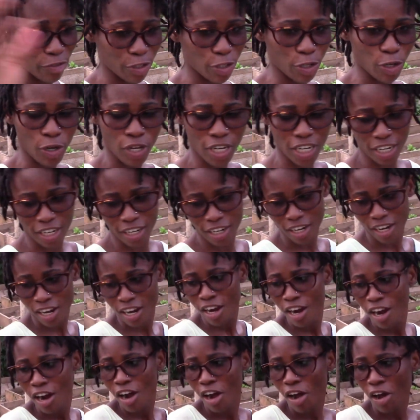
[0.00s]
corner
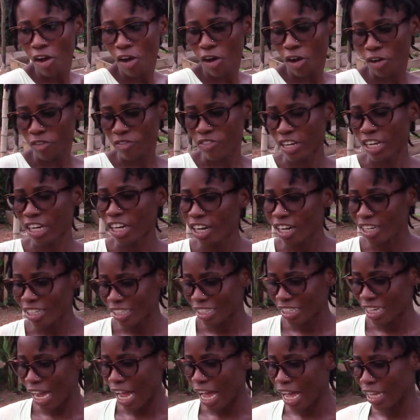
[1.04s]
of the garden
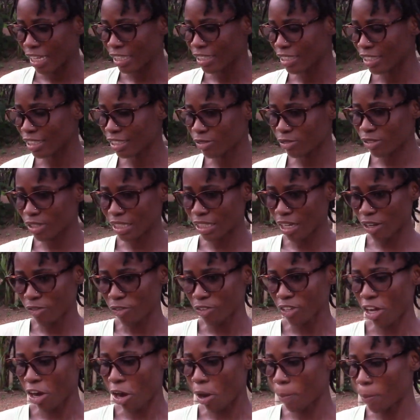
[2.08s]
has
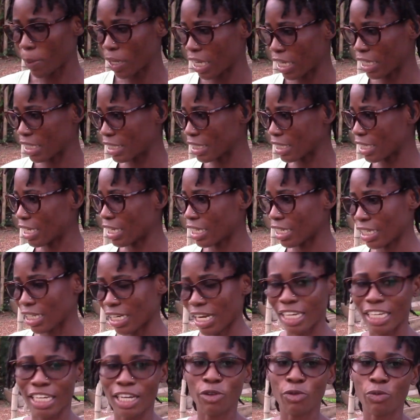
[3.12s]
sunflower planted, and I
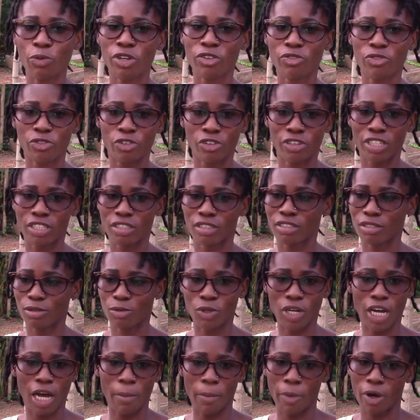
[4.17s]
can't wait for it to
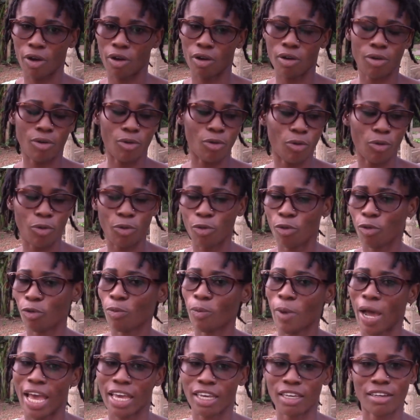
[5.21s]
come out. Oh
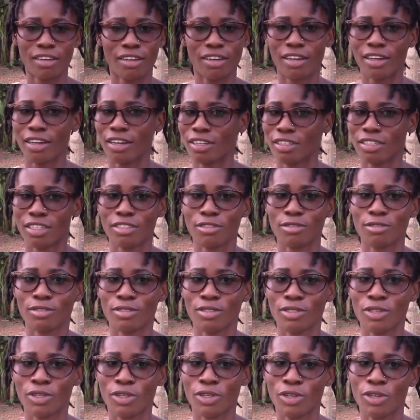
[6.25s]
my god. How many
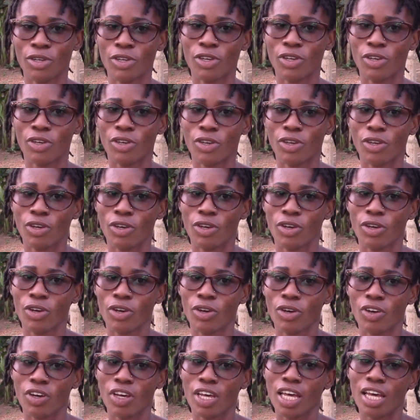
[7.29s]
sunflower do you think we'll
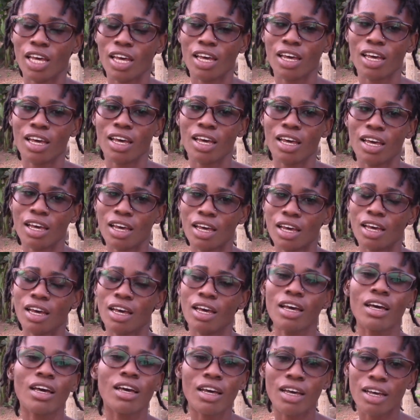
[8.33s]
have when they all germinate?
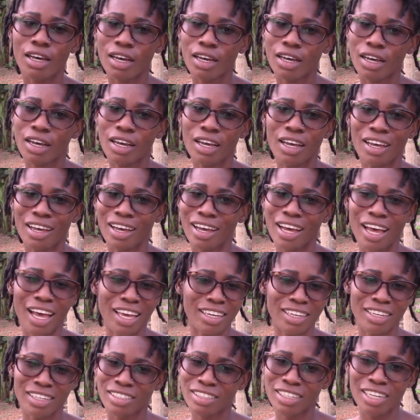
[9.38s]
I
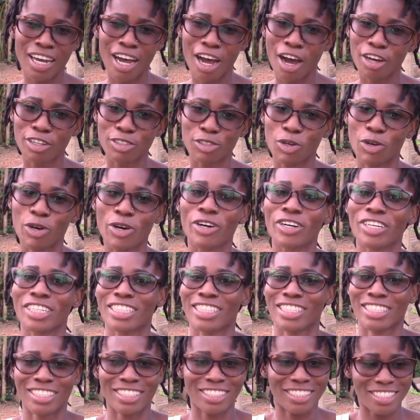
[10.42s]
can't count
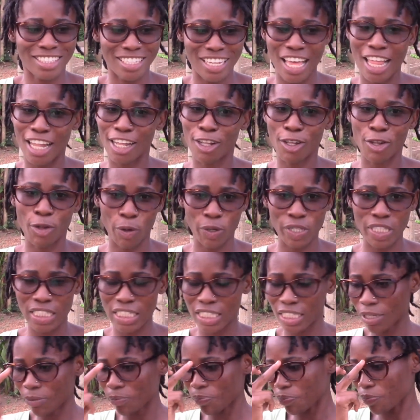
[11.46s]
because there are a lot.
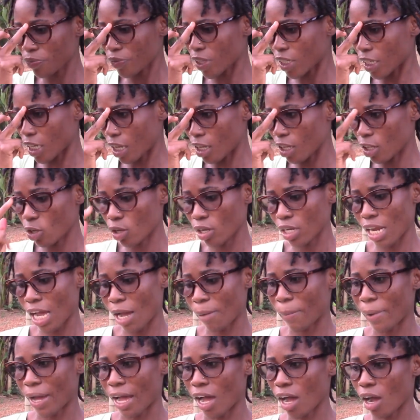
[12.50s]
There are a lot,
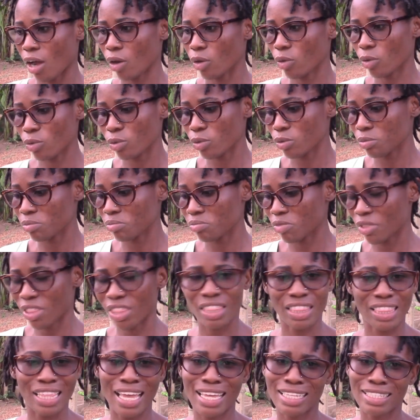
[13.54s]
about
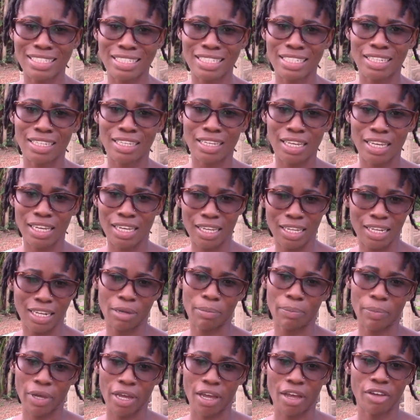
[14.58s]
30 and
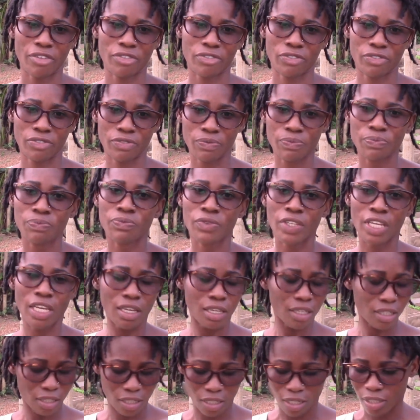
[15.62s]
above.
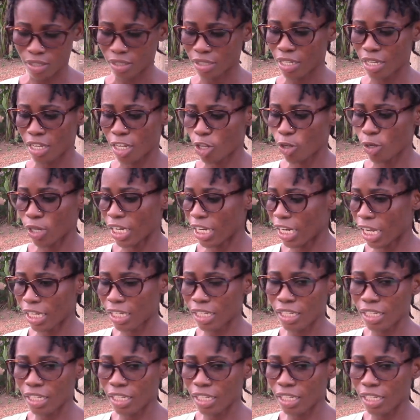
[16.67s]
Yes, there are a lot.